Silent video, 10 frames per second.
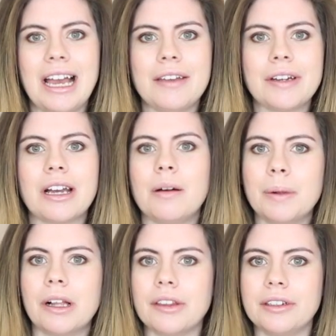I have a
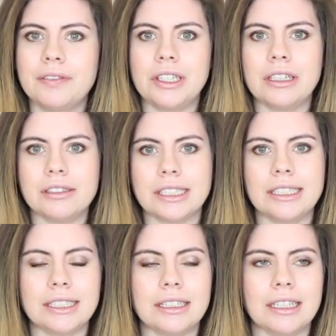couple other videos I
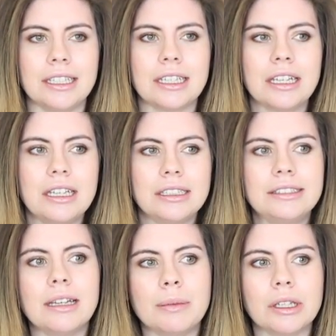did like
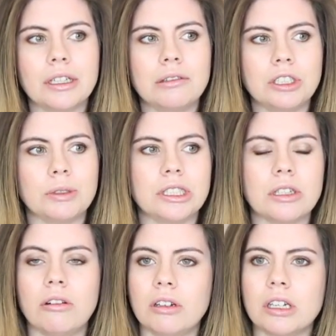similar, which was the
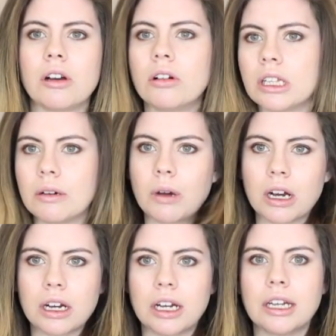Coca-Cola
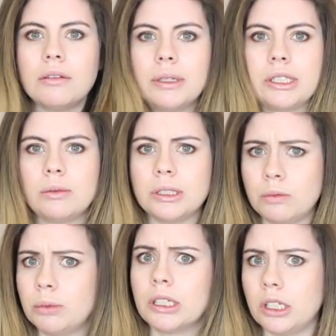one, which was
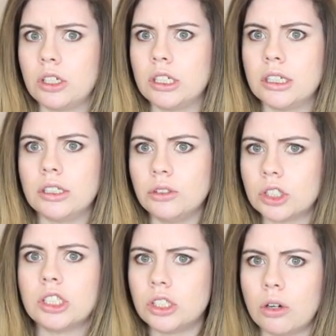really good. You
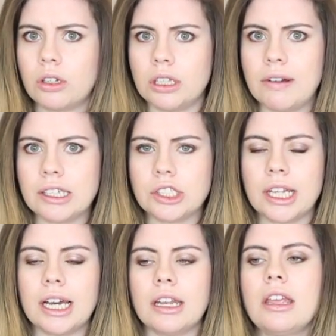should totally watch
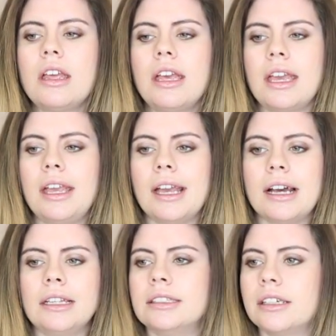that,
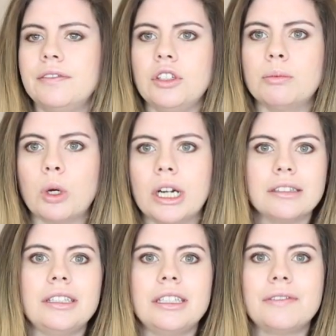and a few more.
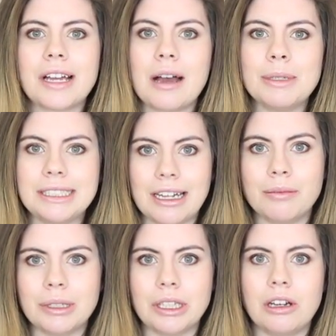Leave comments
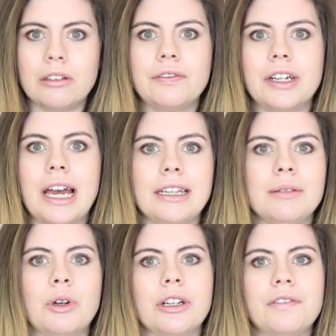down below for
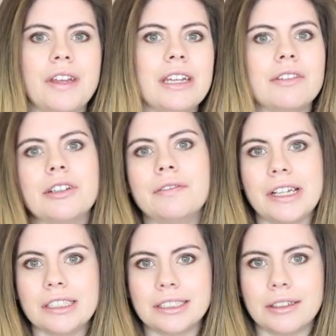any more fave or
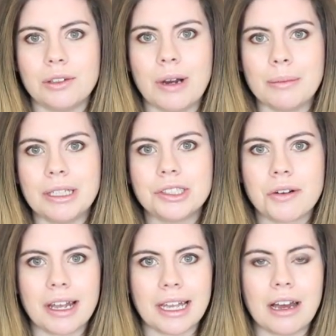fails that you want me to
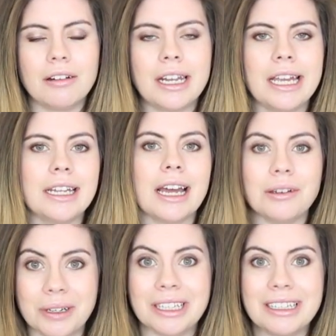try out, and
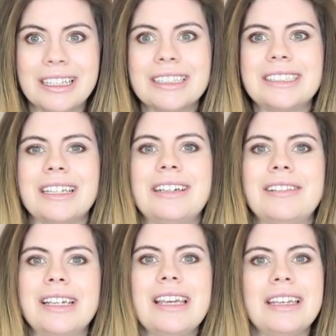I will.
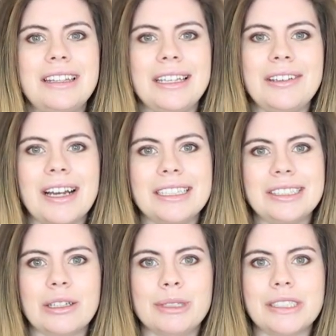So thank you
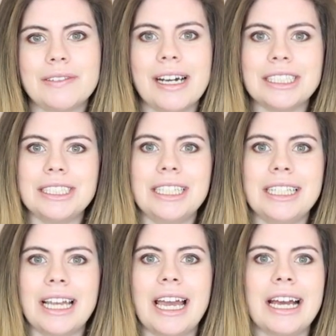guys so much for
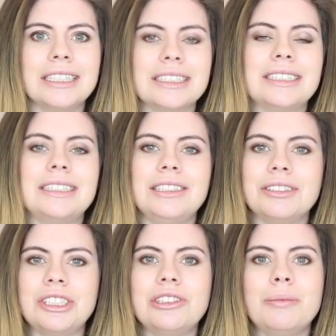watching, and see
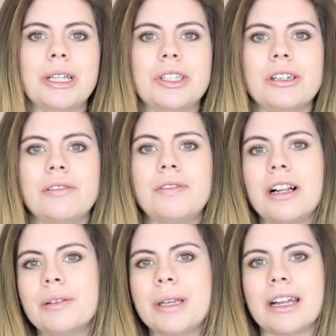you soon. Make sure you
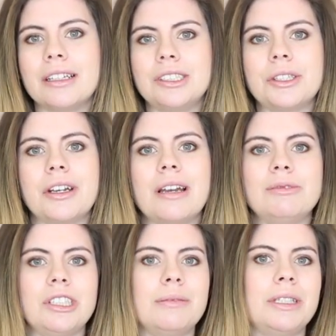follow me on
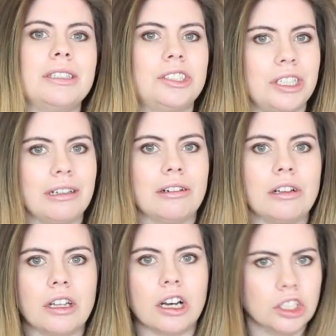Instagram,
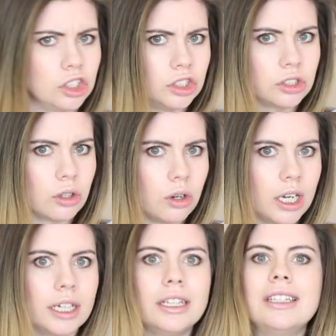
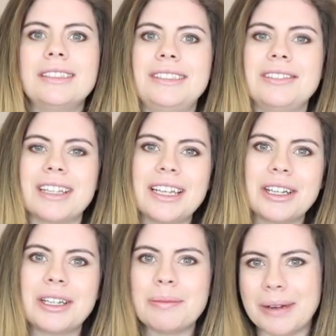JamieCheryl_. See you
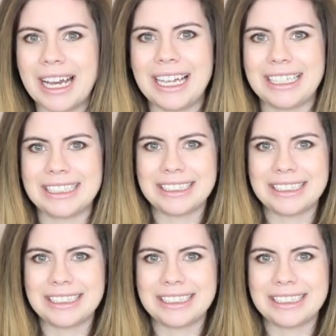later. Bye.